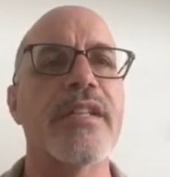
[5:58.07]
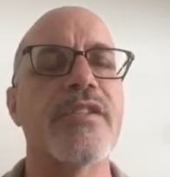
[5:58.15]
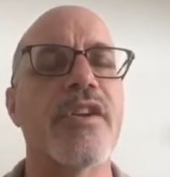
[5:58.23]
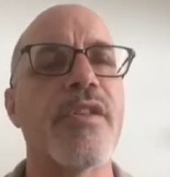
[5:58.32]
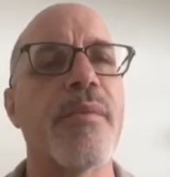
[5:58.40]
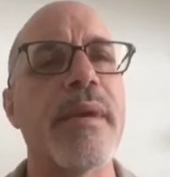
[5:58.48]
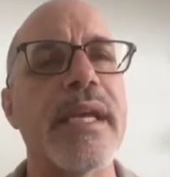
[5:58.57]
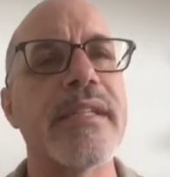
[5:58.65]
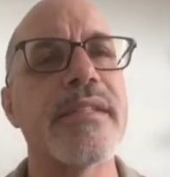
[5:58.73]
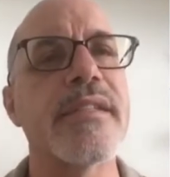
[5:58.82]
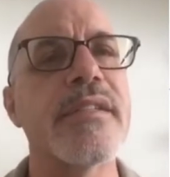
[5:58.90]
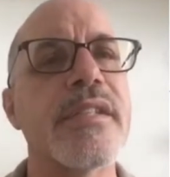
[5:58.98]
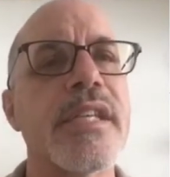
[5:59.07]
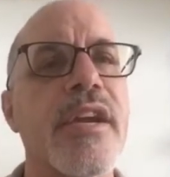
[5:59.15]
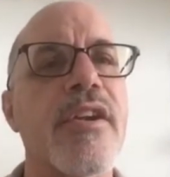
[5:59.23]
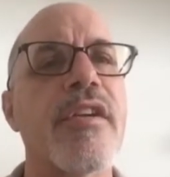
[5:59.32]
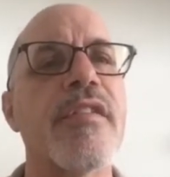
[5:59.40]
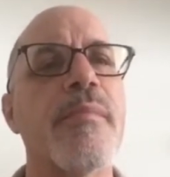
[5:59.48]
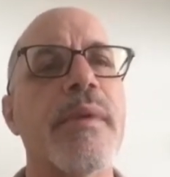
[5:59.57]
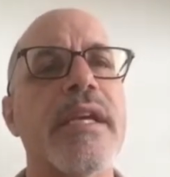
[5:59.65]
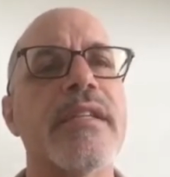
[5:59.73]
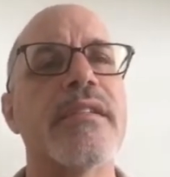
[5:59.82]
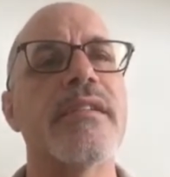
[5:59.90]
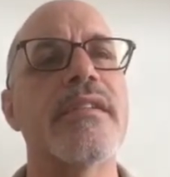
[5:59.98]
are the bases, the area of the
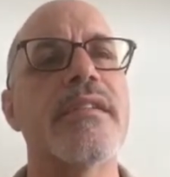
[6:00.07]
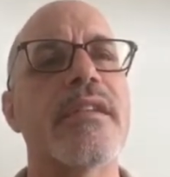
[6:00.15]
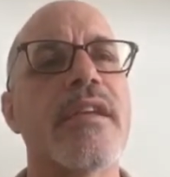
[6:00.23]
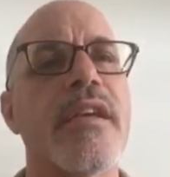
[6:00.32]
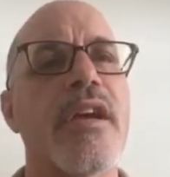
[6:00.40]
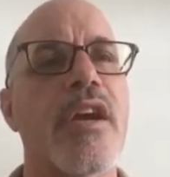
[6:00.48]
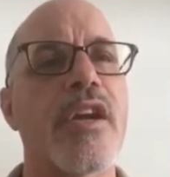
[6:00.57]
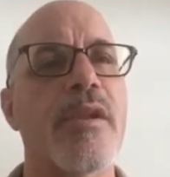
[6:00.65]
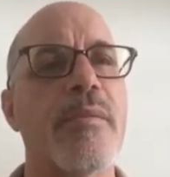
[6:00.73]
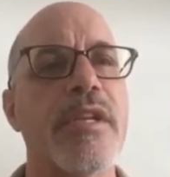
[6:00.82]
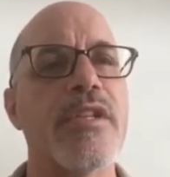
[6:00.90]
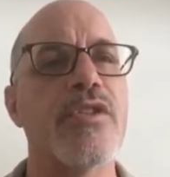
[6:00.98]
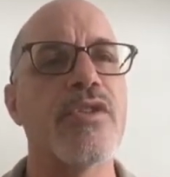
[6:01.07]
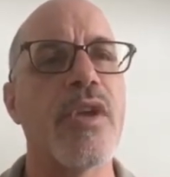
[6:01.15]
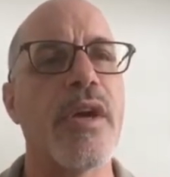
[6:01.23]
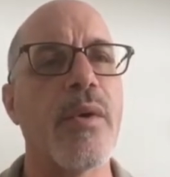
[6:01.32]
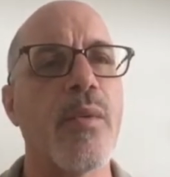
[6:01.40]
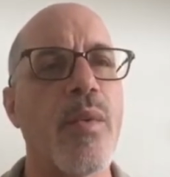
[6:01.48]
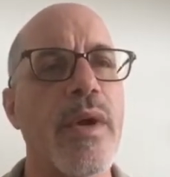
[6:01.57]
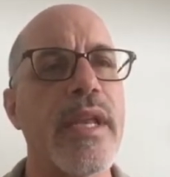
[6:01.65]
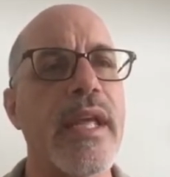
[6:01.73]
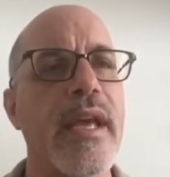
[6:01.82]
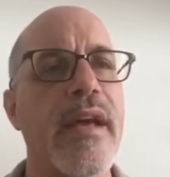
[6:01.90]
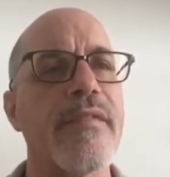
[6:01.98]
bases are going to be
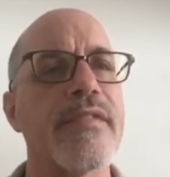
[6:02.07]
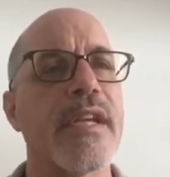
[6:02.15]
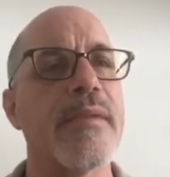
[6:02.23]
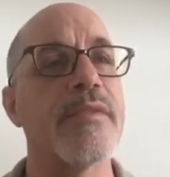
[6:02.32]
1/2 times the